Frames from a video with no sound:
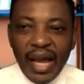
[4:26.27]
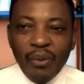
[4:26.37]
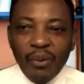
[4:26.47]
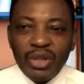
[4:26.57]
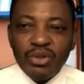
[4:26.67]

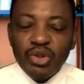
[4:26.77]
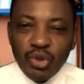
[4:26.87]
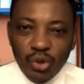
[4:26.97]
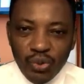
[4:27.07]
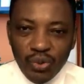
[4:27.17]
I want to
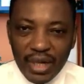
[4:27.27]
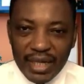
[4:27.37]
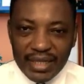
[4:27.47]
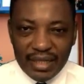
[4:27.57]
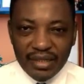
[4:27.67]
show you,
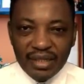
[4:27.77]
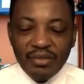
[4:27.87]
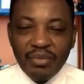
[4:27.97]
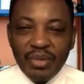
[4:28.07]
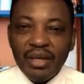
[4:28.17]
ladies and
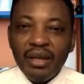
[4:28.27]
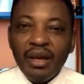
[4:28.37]
gentlemen,